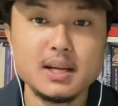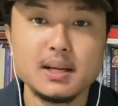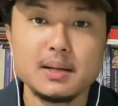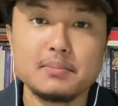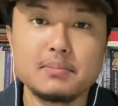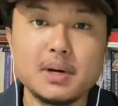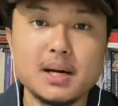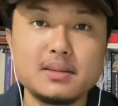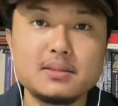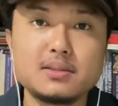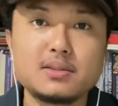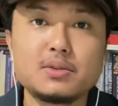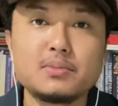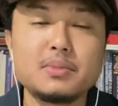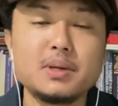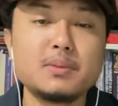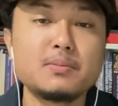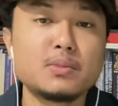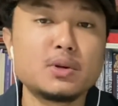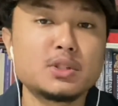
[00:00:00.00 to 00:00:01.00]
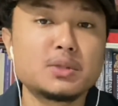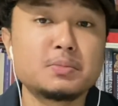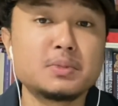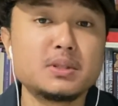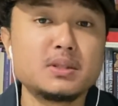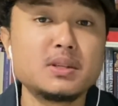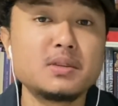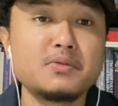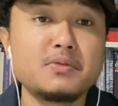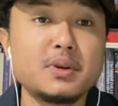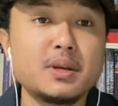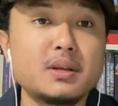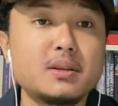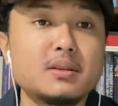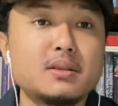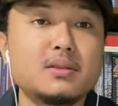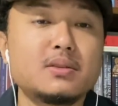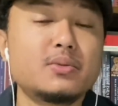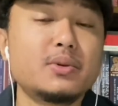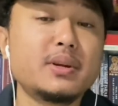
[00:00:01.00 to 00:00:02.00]
But to be more specific,
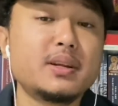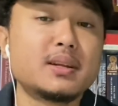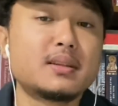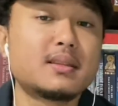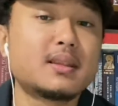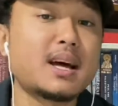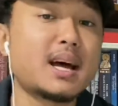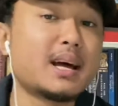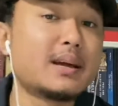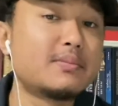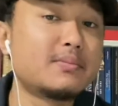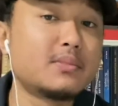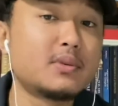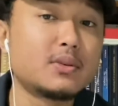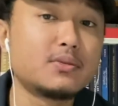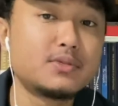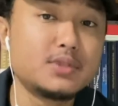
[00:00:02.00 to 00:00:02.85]
during the time of